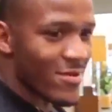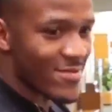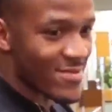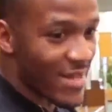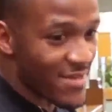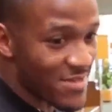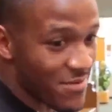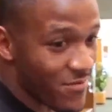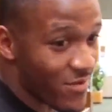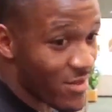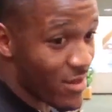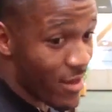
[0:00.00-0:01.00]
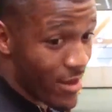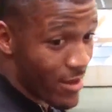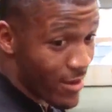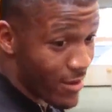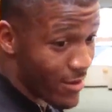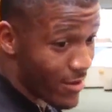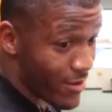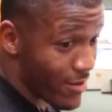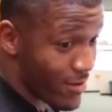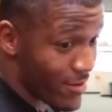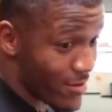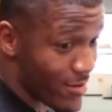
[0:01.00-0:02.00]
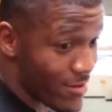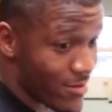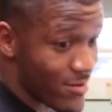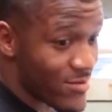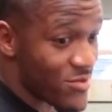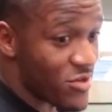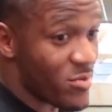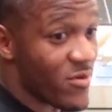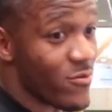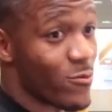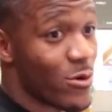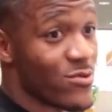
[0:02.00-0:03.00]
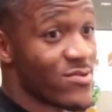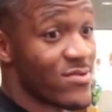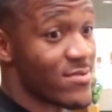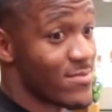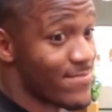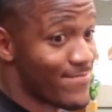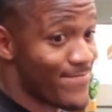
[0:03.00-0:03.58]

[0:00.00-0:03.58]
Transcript: It's 1958, Tournament of the Roses.